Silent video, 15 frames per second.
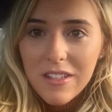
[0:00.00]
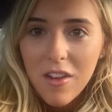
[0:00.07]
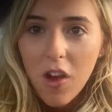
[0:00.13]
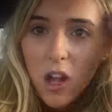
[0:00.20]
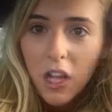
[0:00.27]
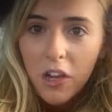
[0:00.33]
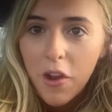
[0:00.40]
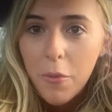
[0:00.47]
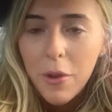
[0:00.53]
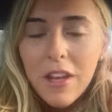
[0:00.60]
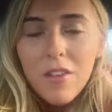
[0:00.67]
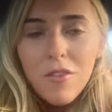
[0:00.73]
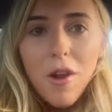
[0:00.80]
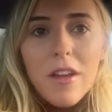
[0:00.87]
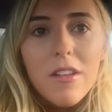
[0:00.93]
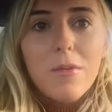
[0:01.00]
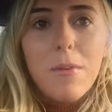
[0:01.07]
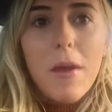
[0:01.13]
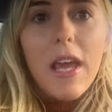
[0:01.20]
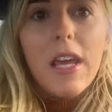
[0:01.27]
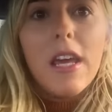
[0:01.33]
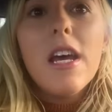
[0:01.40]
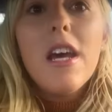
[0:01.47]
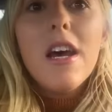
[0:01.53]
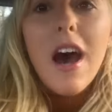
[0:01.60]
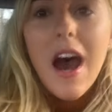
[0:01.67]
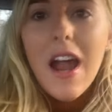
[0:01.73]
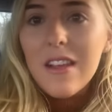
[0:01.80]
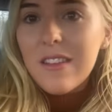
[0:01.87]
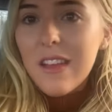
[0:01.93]
It's Carly Rowena's recipe,
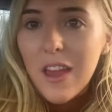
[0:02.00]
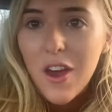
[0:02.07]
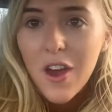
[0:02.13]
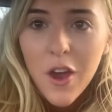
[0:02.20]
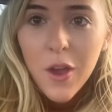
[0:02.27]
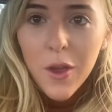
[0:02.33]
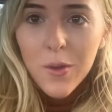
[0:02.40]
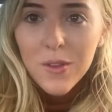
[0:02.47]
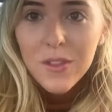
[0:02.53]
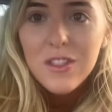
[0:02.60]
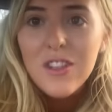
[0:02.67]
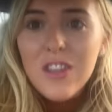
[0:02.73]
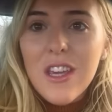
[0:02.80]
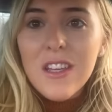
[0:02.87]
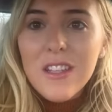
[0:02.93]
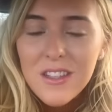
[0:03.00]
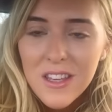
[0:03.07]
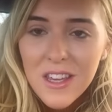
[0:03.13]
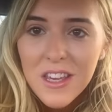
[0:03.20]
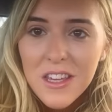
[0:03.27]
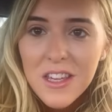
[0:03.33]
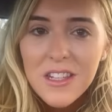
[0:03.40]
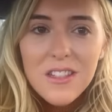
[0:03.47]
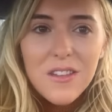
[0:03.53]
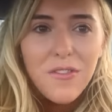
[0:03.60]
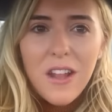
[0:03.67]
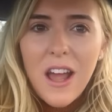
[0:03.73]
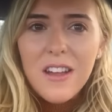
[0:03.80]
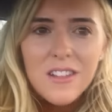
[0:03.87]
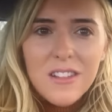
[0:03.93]
and it's like oats, chia seeds,
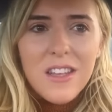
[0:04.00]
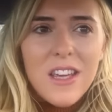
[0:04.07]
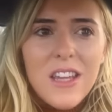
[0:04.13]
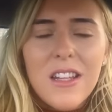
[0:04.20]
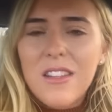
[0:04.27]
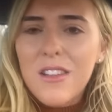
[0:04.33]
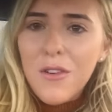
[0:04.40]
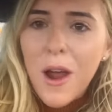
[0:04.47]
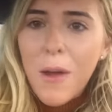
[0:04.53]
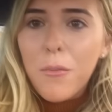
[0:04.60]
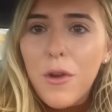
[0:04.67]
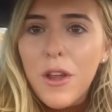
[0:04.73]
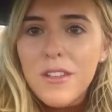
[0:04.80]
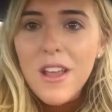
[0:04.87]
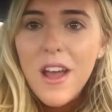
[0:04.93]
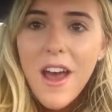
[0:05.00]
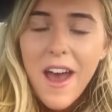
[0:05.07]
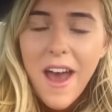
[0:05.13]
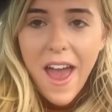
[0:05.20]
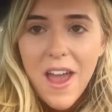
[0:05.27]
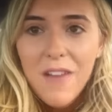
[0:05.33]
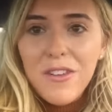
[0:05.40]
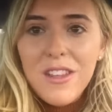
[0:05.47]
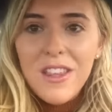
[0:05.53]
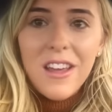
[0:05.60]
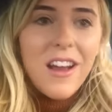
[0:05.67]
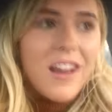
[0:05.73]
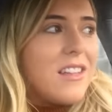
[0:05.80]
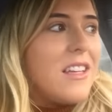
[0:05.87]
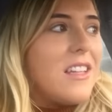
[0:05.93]
flax seeds, cranberries,
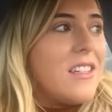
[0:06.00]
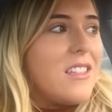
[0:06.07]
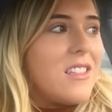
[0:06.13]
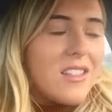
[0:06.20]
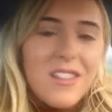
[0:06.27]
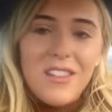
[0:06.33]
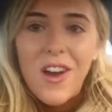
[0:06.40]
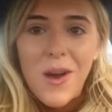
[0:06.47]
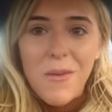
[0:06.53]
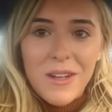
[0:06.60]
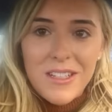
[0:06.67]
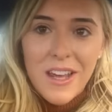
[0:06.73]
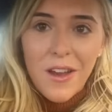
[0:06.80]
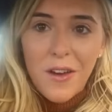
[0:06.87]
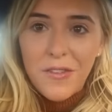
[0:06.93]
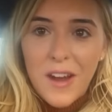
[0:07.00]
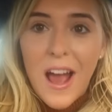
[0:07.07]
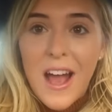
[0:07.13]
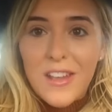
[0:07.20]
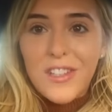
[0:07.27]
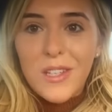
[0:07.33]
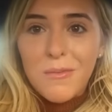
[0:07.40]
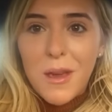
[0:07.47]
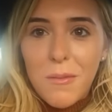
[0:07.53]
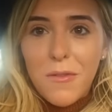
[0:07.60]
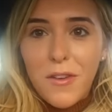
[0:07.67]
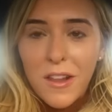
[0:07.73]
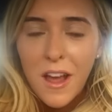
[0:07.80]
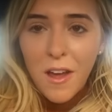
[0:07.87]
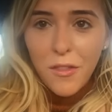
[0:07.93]
everything I need to start my day off and actually make me
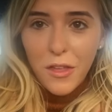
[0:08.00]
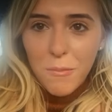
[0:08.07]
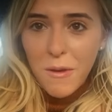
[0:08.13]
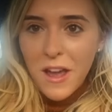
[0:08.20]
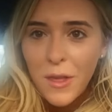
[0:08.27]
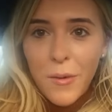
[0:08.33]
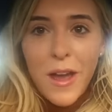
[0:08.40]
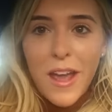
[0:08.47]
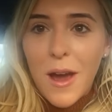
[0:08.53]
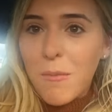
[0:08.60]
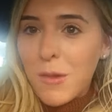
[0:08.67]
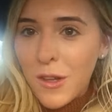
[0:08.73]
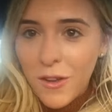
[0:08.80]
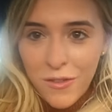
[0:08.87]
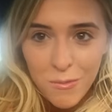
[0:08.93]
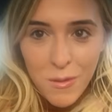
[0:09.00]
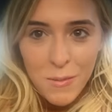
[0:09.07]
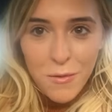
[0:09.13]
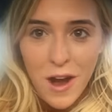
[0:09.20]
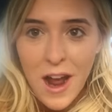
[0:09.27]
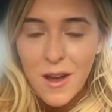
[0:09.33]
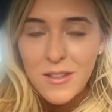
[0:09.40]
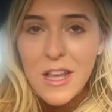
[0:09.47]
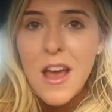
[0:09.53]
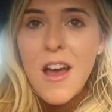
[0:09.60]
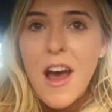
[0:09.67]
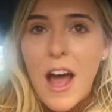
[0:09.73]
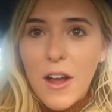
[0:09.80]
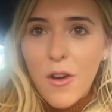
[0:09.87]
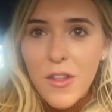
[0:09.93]
feel healthy. By the way, I'm loving my brows.
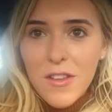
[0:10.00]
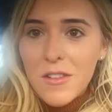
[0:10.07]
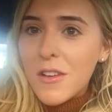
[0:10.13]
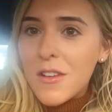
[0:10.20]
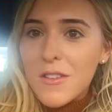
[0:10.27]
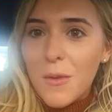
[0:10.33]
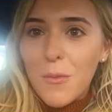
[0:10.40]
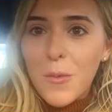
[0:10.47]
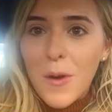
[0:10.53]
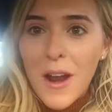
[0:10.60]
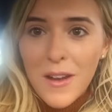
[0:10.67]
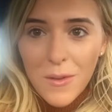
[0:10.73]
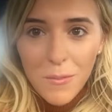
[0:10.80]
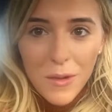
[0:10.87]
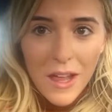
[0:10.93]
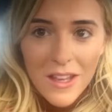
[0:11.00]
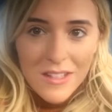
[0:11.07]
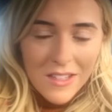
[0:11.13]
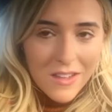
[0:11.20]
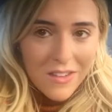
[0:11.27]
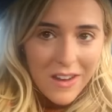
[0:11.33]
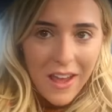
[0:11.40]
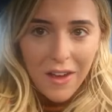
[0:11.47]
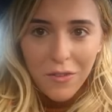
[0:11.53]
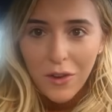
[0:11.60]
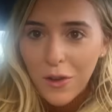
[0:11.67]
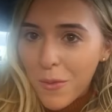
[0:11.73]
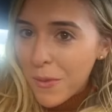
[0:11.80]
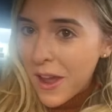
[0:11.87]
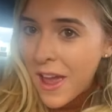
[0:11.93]
I got these done at some random place the other day after
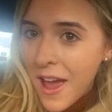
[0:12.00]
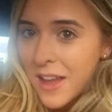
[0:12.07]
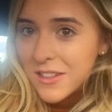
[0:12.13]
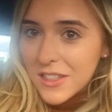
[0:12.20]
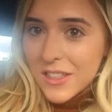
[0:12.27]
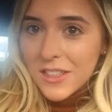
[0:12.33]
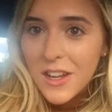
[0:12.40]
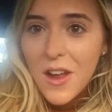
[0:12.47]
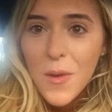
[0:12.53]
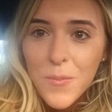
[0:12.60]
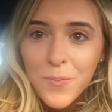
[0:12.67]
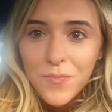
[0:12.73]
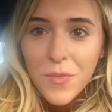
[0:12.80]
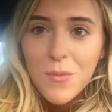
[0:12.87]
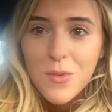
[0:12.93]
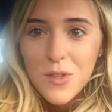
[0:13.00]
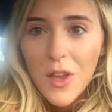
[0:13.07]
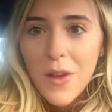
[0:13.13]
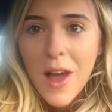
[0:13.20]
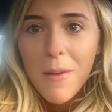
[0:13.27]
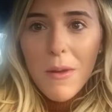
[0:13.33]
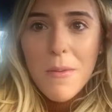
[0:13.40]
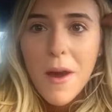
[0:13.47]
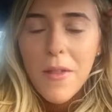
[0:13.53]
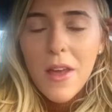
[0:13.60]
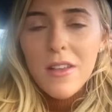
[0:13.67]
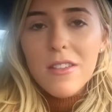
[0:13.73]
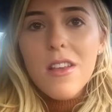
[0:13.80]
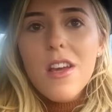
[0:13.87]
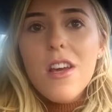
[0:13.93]
I got my hair done. I'm so happy about
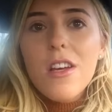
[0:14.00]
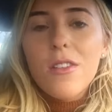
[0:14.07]
this.